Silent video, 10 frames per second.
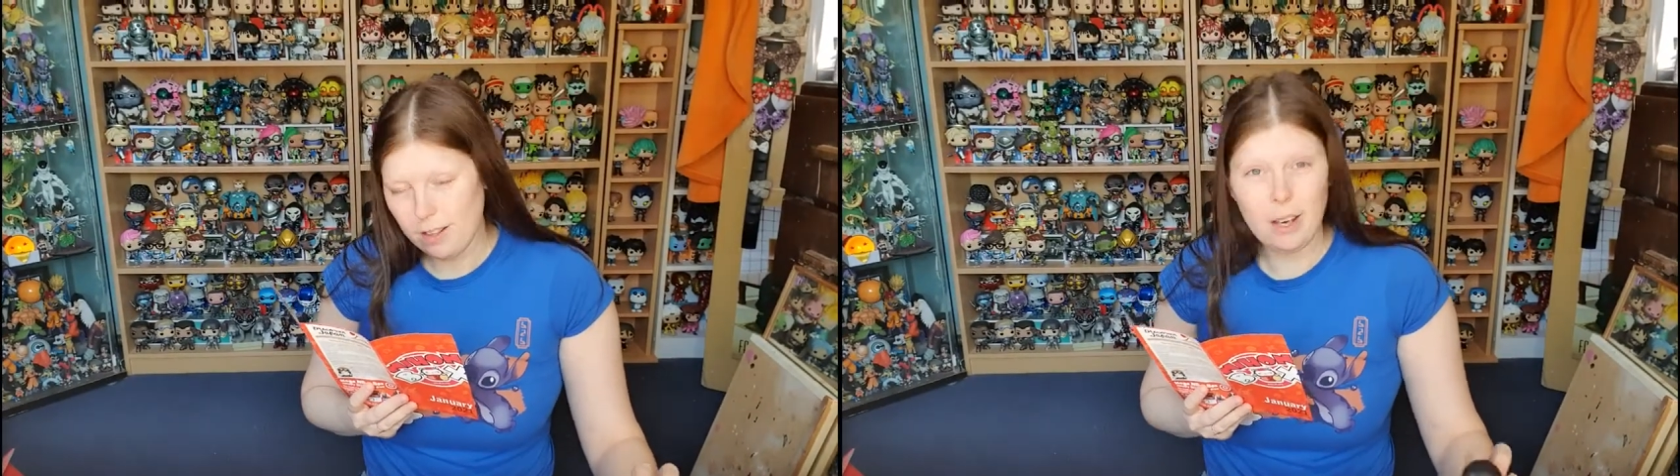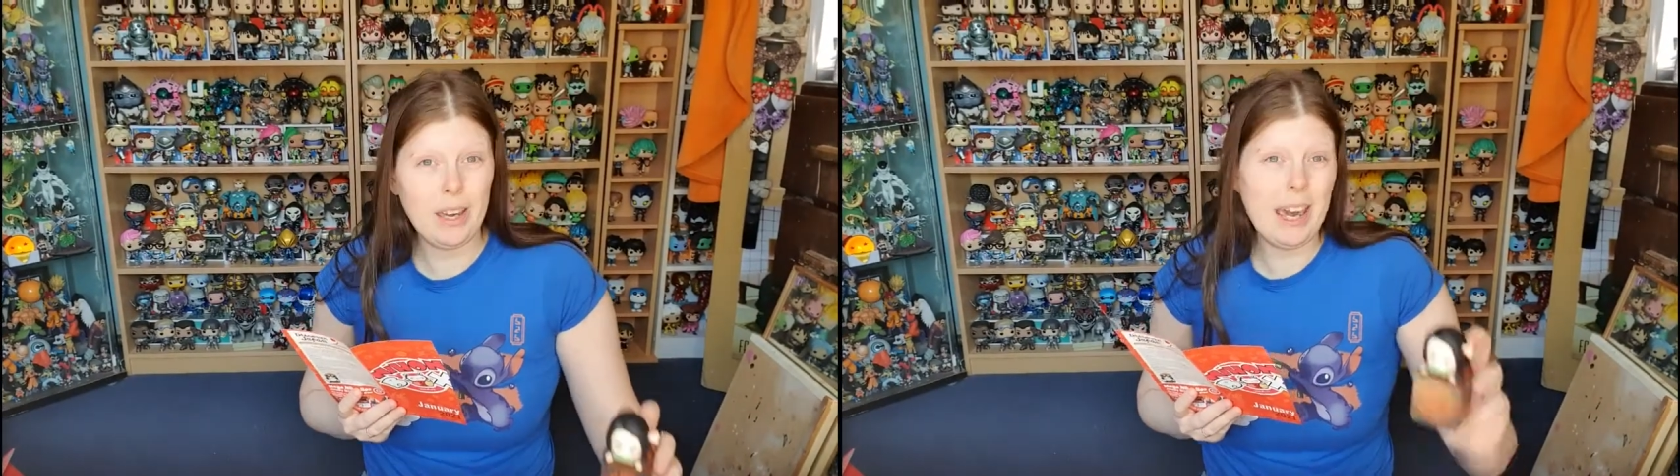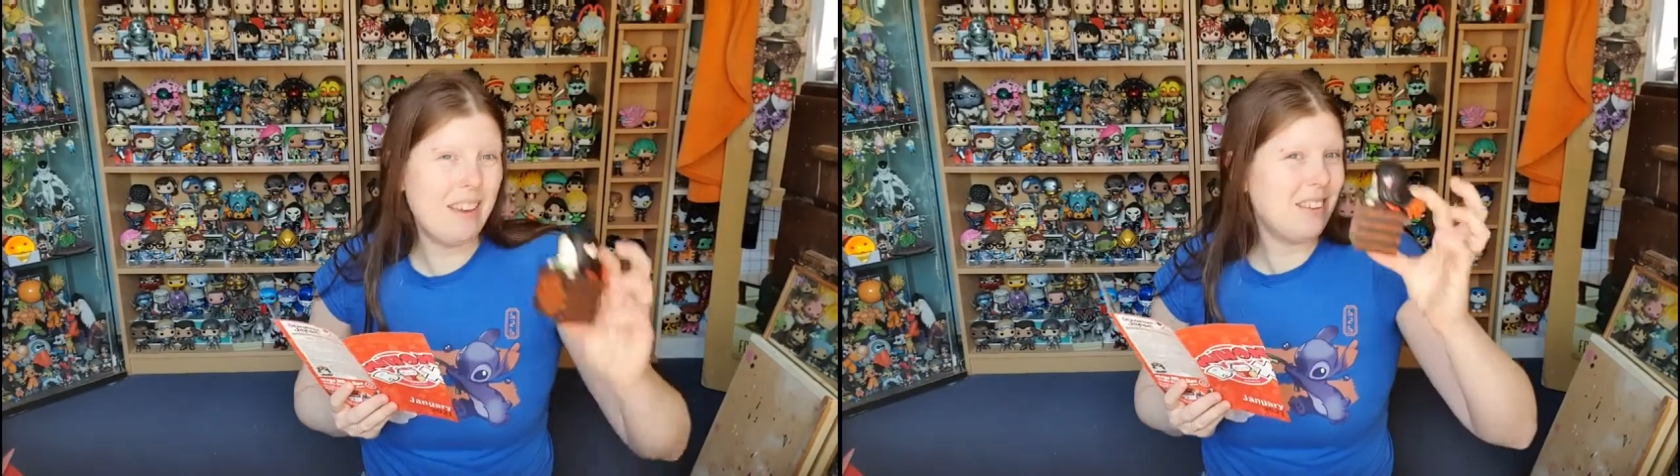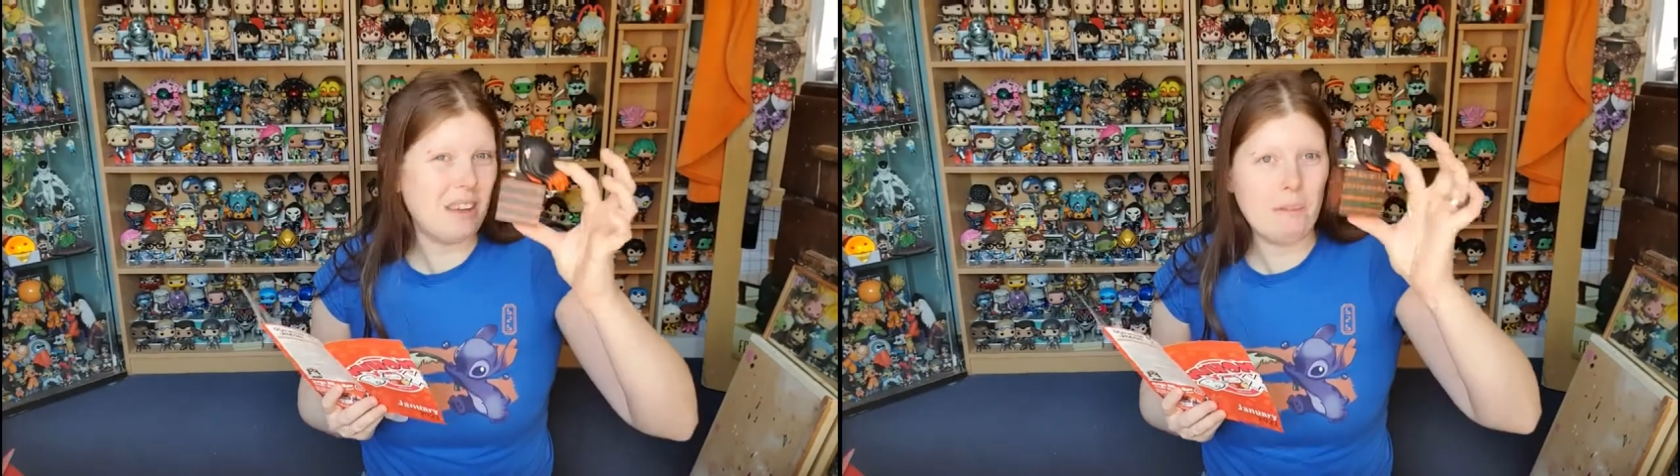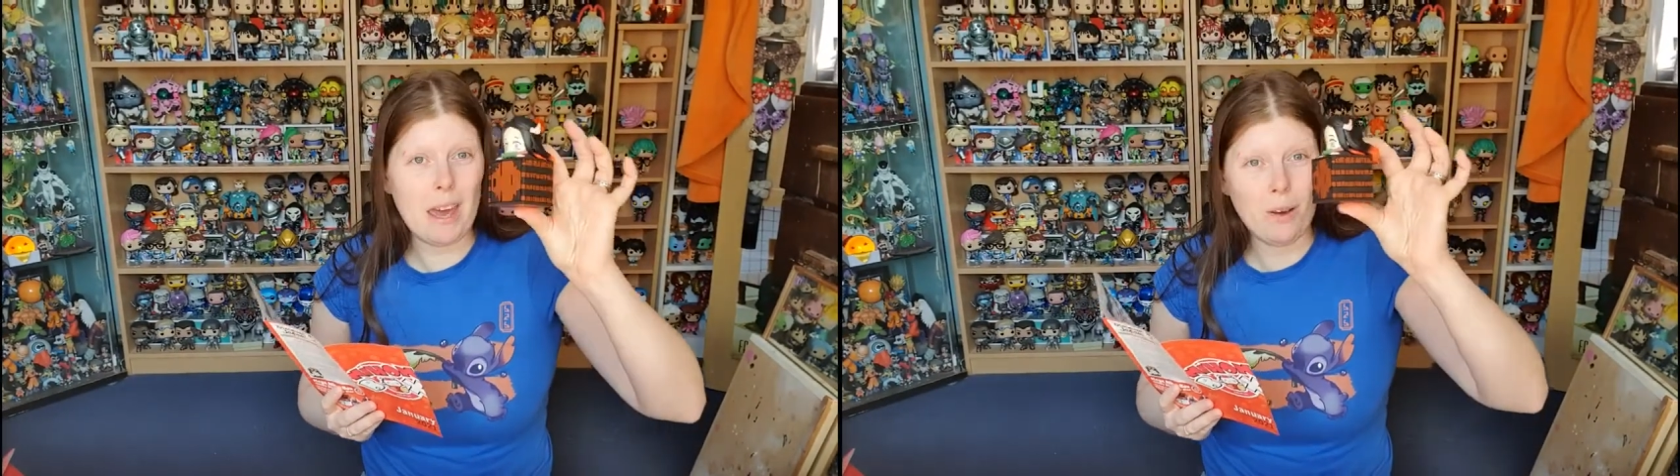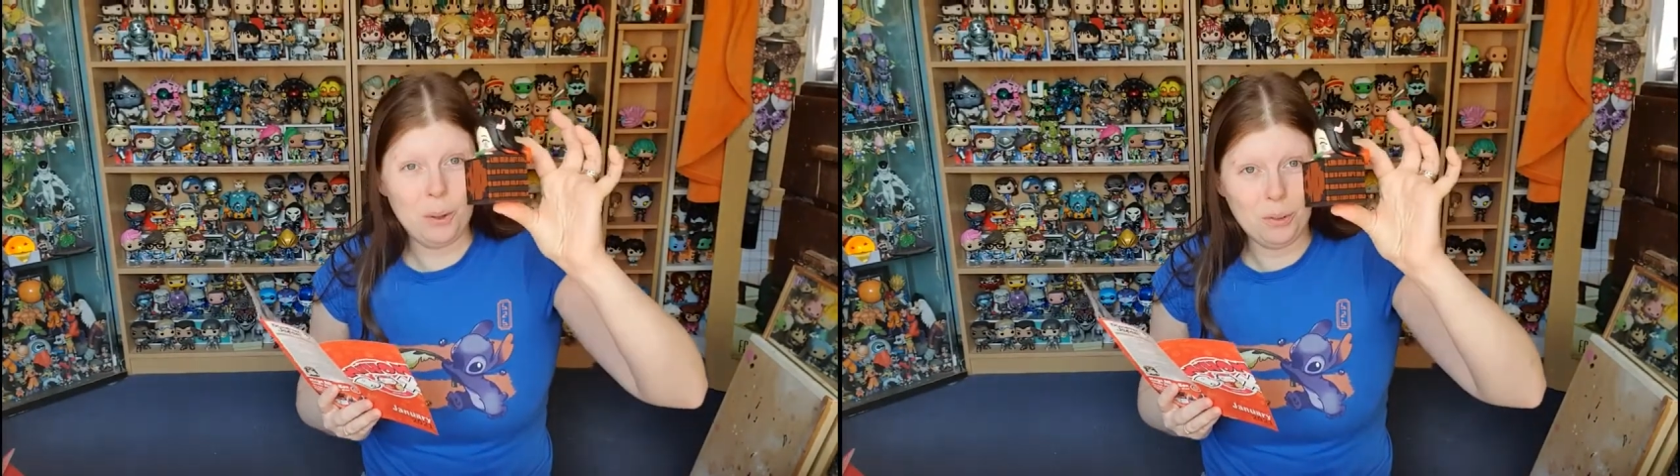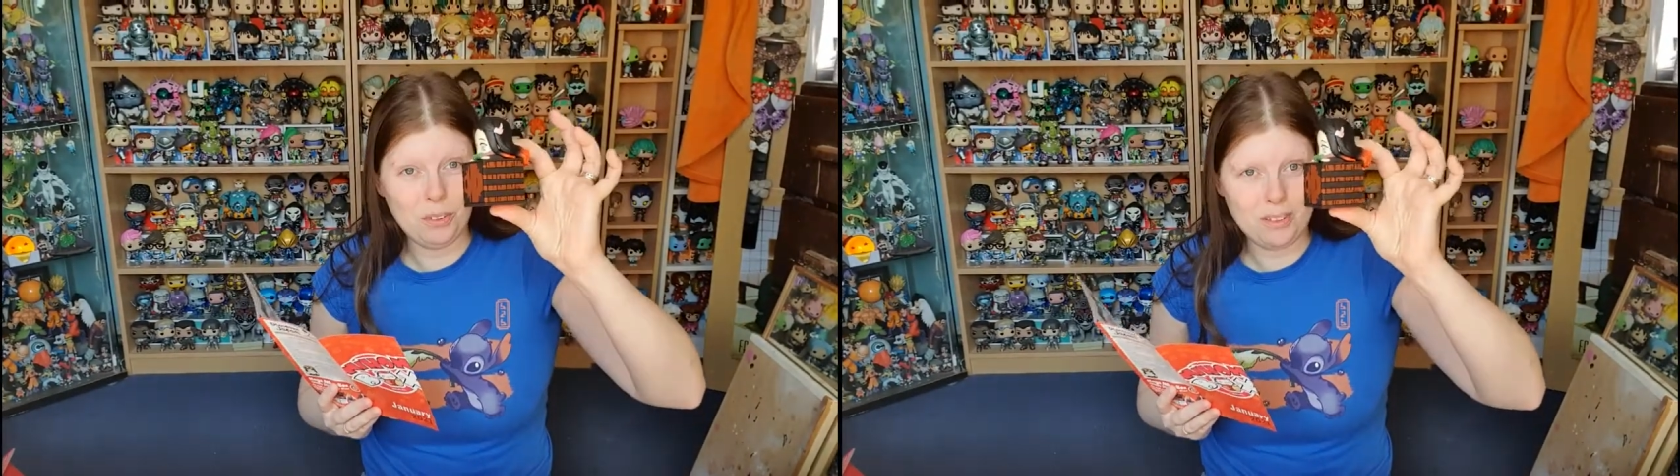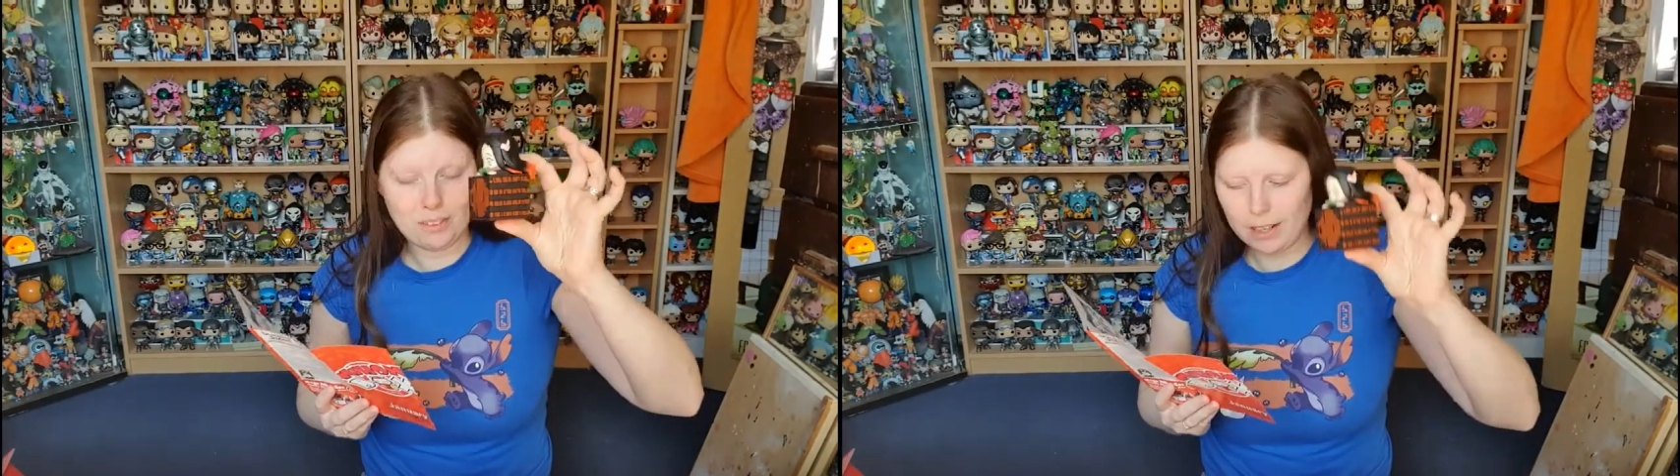Okay, so yeah, hooked
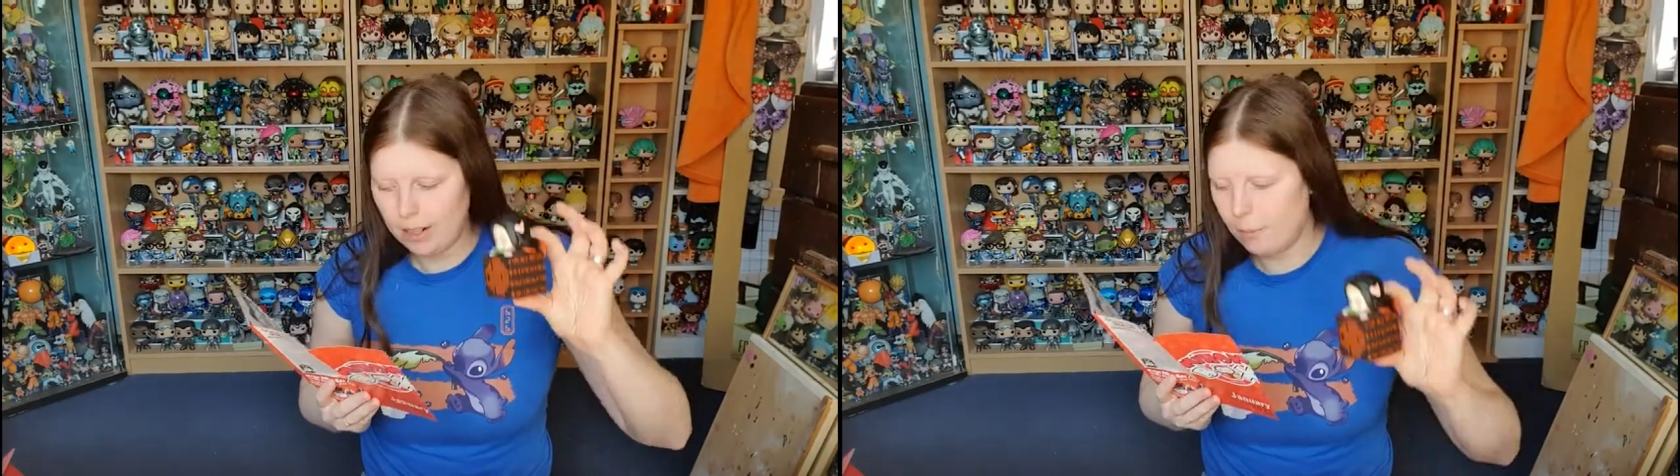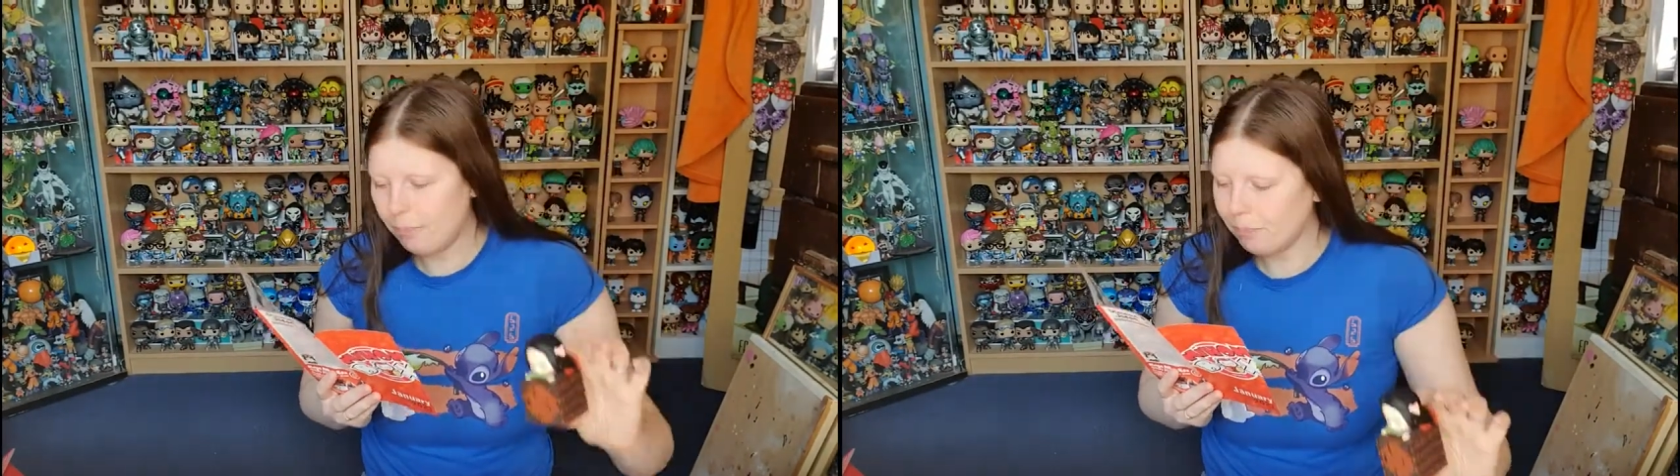on the side.